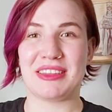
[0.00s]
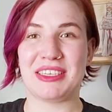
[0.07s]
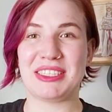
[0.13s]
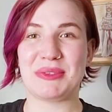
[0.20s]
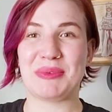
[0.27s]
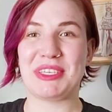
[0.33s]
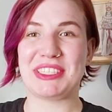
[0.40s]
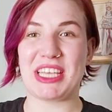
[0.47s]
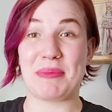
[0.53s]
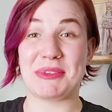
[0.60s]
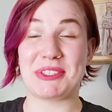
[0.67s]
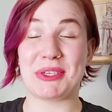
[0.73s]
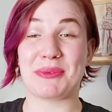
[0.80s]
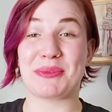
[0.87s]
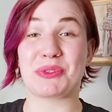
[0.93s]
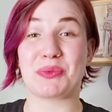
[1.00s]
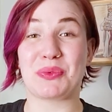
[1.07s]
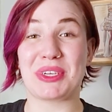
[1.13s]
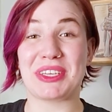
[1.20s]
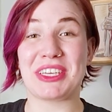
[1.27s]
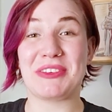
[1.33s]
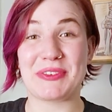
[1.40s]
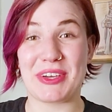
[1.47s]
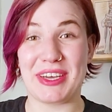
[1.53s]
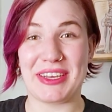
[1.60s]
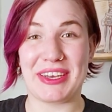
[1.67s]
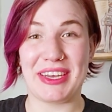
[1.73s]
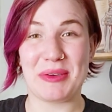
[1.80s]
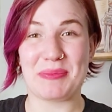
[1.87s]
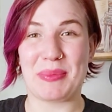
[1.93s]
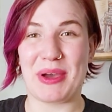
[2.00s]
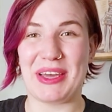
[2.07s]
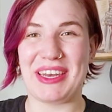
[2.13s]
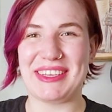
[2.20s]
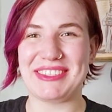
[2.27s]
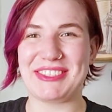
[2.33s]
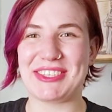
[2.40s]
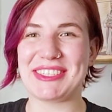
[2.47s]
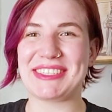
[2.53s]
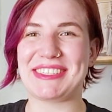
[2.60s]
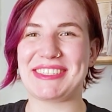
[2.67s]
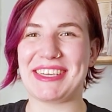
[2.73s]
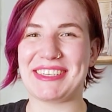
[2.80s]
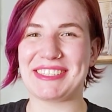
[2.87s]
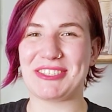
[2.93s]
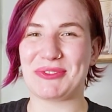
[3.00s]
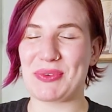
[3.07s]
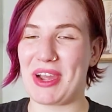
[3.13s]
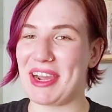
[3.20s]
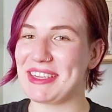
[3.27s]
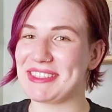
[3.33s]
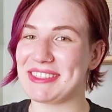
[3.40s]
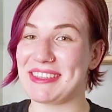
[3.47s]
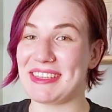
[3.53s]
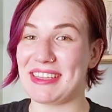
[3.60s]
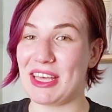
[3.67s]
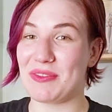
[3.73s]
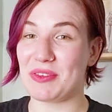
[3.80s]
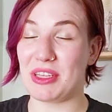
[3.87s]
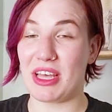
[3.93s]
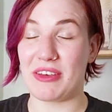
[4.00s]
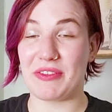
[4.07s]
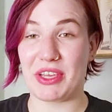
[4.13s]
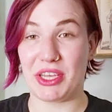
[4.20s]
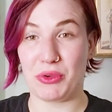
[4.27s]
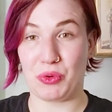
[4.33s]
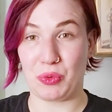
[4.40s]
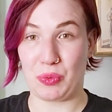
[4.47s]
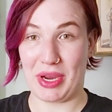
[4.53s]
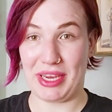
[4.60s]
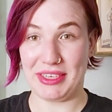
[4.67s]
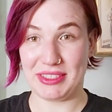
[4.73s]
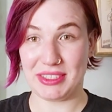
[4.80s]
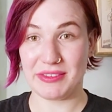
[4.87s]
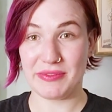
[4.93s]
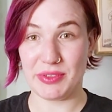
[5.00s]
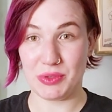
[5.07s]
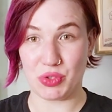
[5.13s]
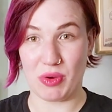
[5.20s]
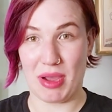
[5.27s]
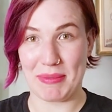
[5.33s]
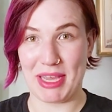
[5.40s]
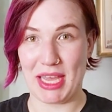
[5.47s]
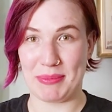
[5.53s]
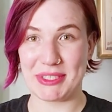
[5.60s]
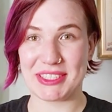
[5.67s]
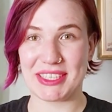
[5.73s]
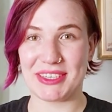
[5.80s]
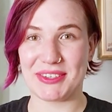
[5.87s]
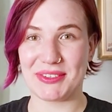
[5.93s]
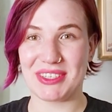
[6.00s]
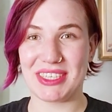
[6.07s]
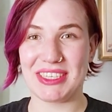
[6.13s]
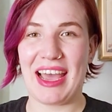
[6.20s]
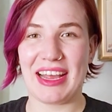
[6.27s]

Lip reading: This week's episode was really fun, but it just doesn't rise to the level of a great Futurama episode.